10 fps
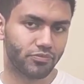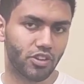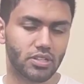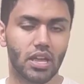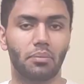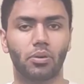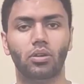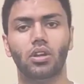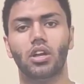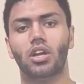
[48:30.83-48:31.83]
For
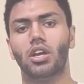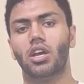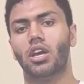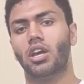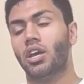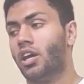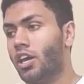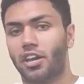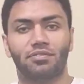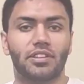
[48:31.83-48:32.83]
example,
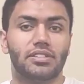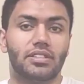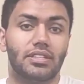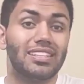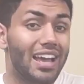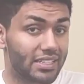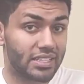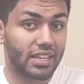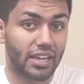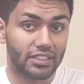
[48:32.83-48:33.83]
if this is a
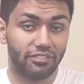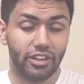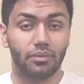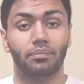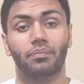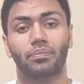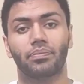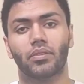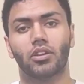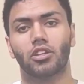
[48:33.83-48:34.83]
testing activity,
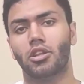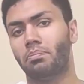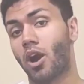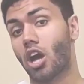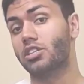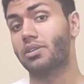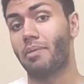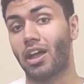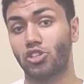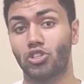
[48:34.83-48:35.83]
the project
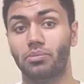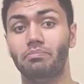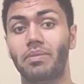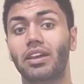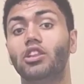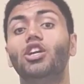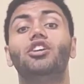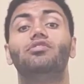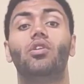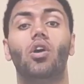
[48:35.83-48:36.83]
manager may
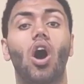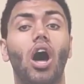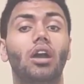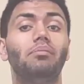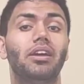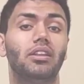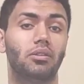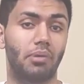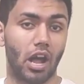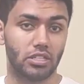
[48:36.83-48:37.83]
look for automating
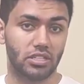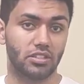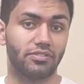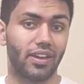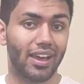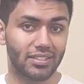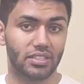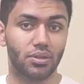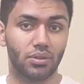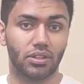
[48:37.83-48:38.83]
the process of
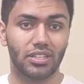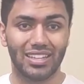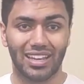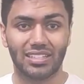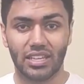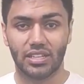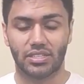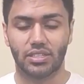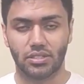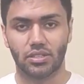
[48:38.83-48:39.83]
executing the test
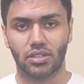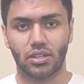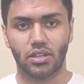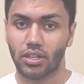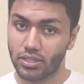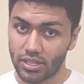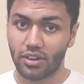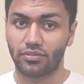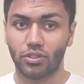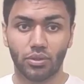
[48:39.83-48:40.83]
cases
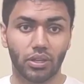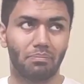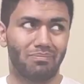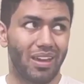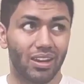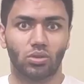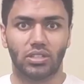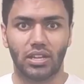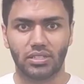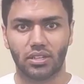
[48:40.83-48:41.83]
instead of doing manual
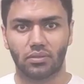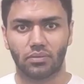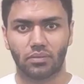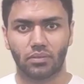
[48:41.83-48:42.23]
testing.